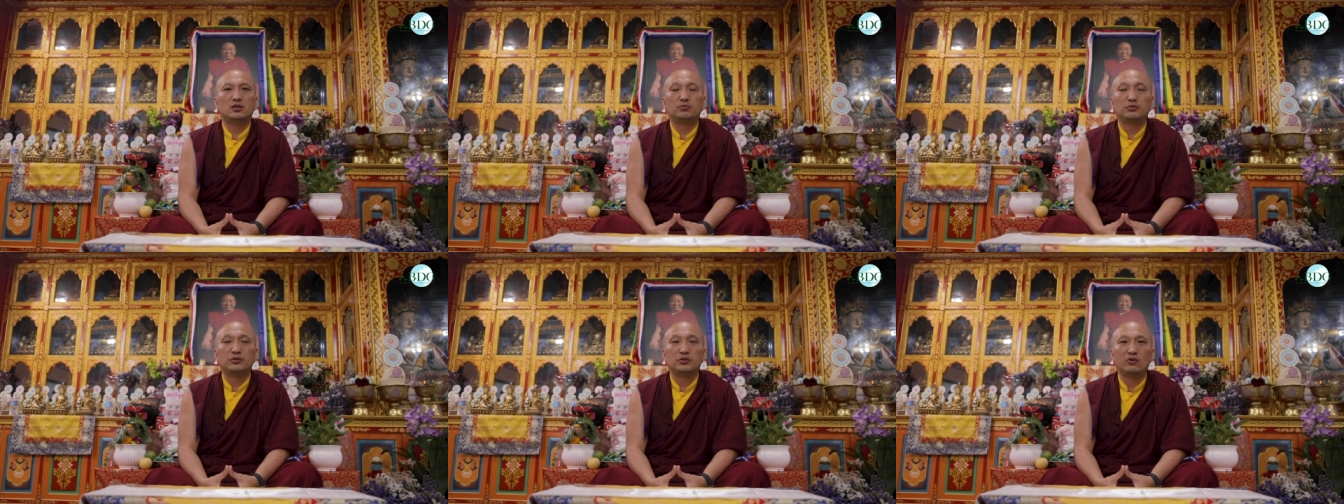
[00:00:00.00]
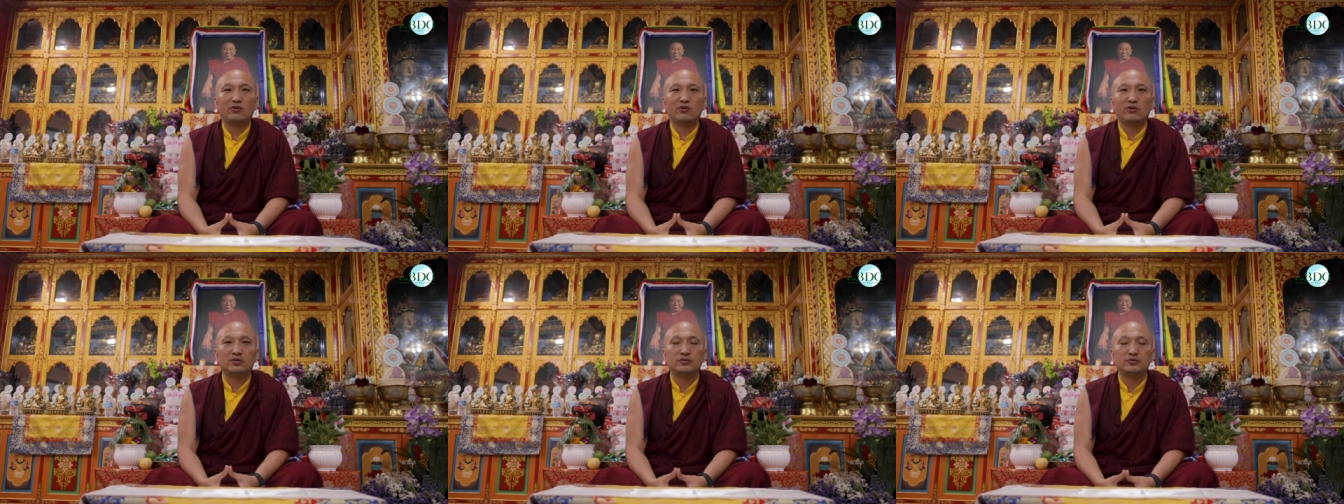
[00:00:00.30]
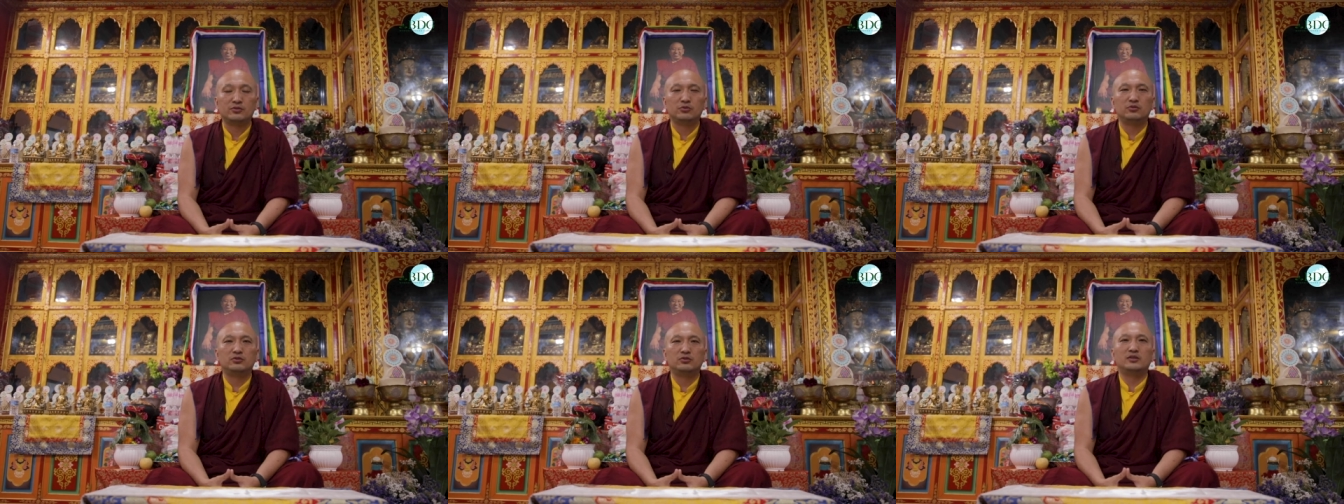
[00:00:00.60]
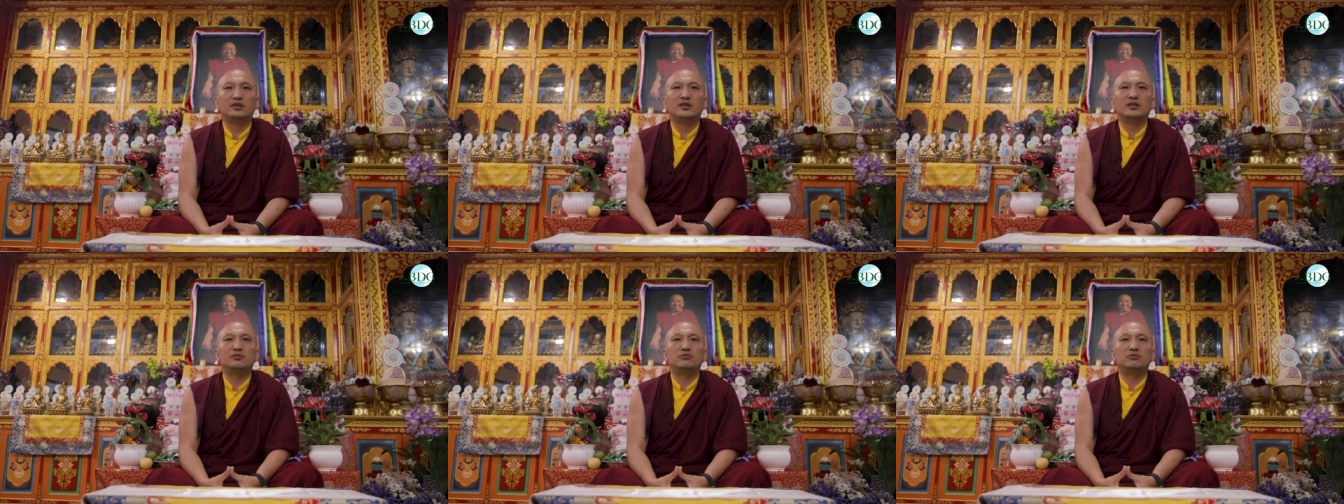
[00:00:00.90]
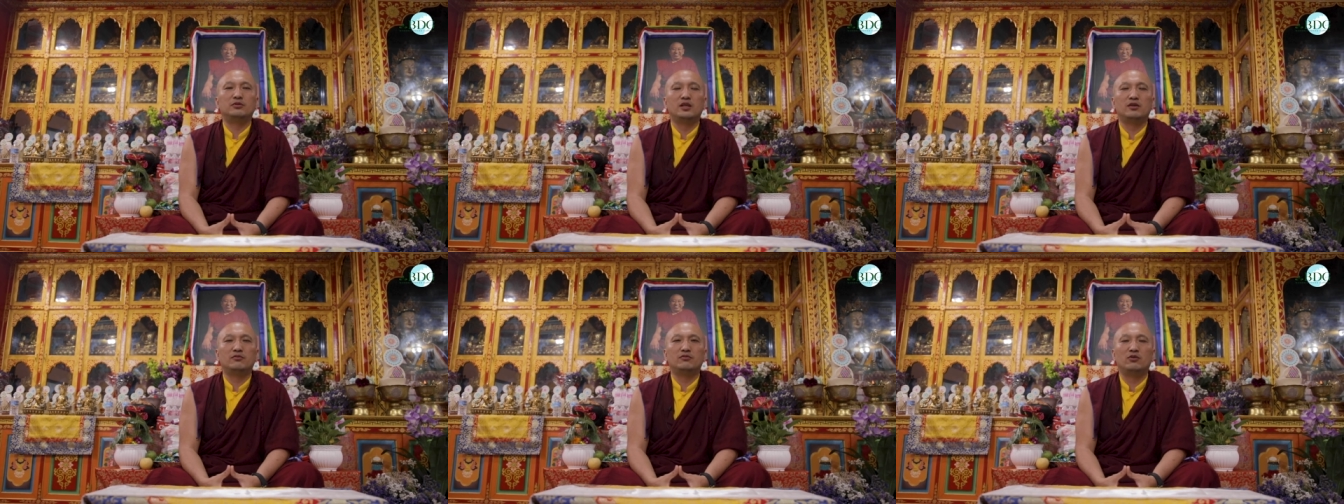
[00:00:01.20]
We all know that,
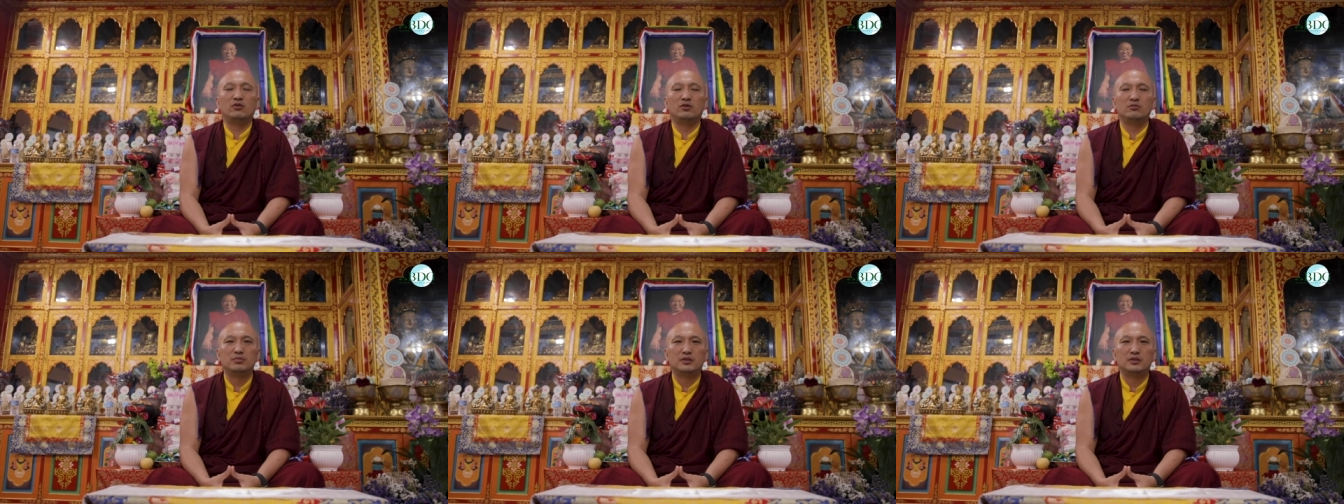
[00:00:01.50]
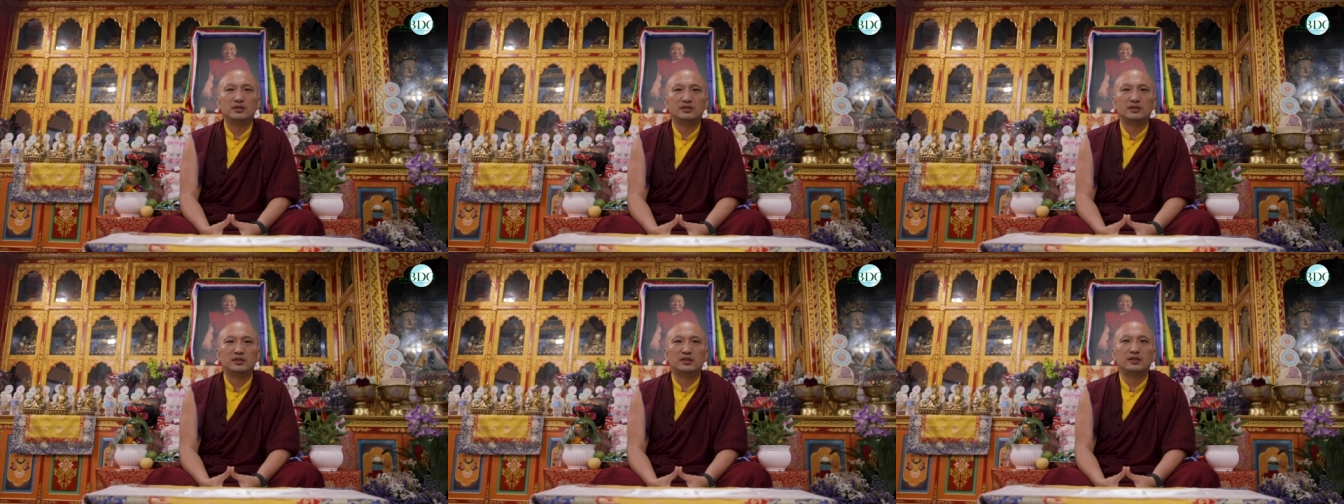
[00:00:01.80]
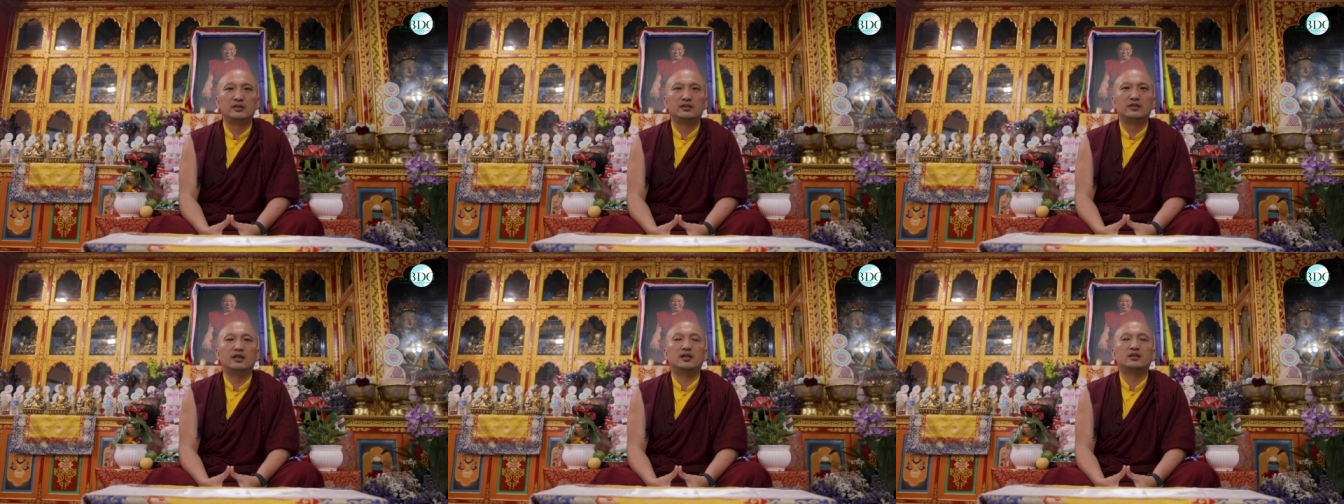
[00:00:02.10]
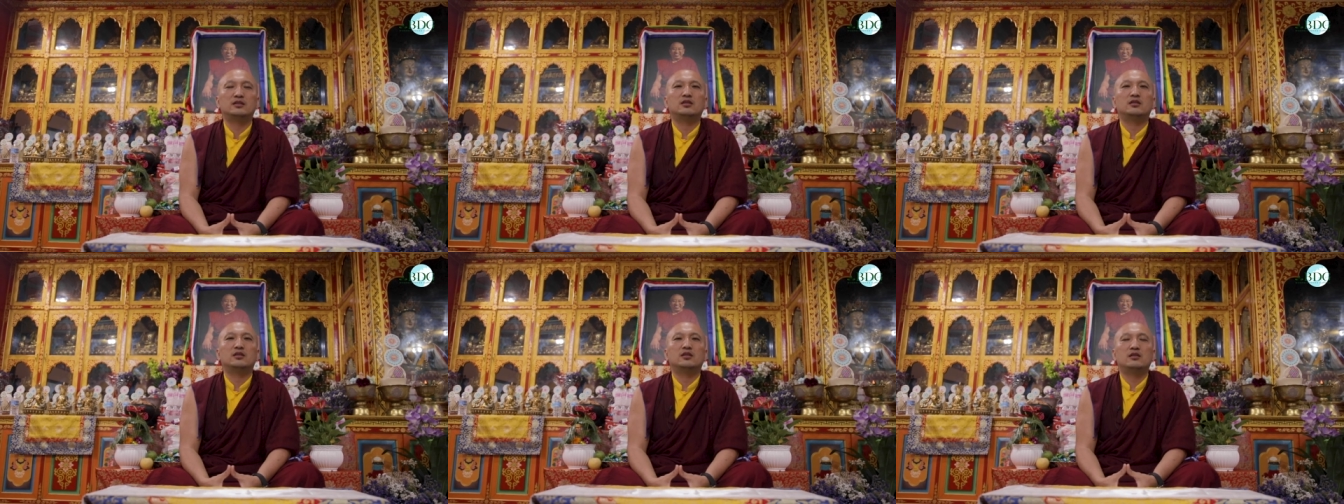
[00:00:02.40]
we have all been seeing that.